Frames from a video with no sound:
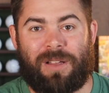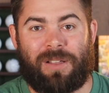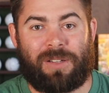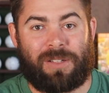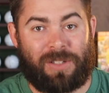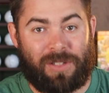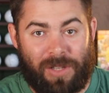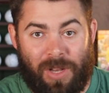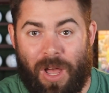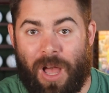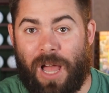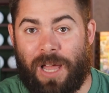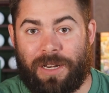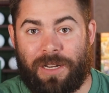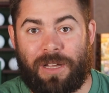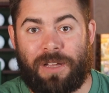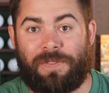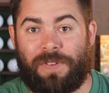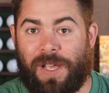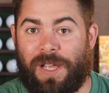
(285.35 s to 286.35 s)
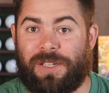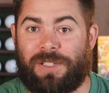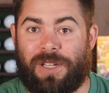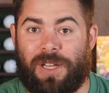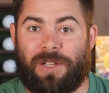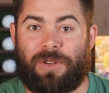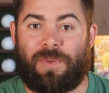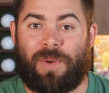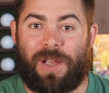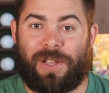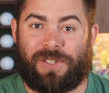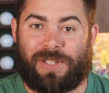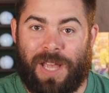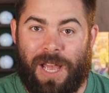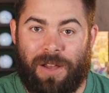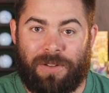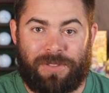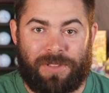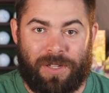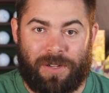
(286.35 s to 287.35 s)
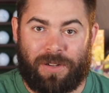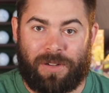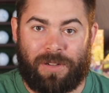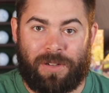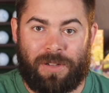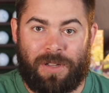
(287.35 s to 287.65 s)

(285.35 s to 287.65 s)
a lot of antichrists out there,